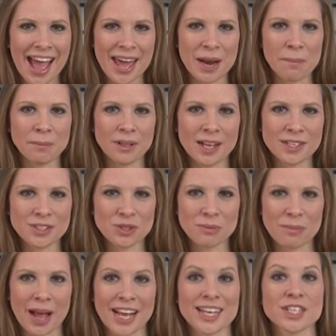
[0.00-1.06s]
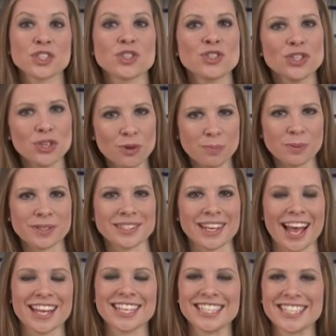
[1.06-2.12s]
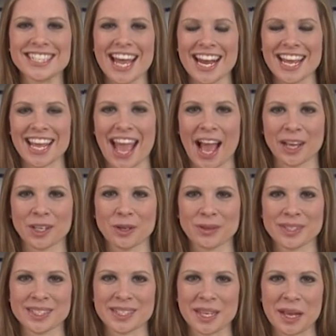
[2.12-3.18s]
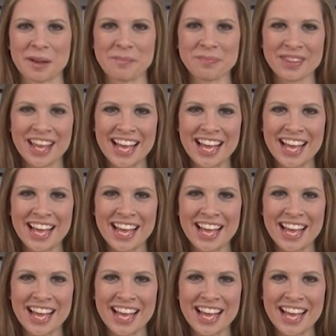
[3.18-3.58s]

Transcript: and a plus or minus 2% setting accuracy.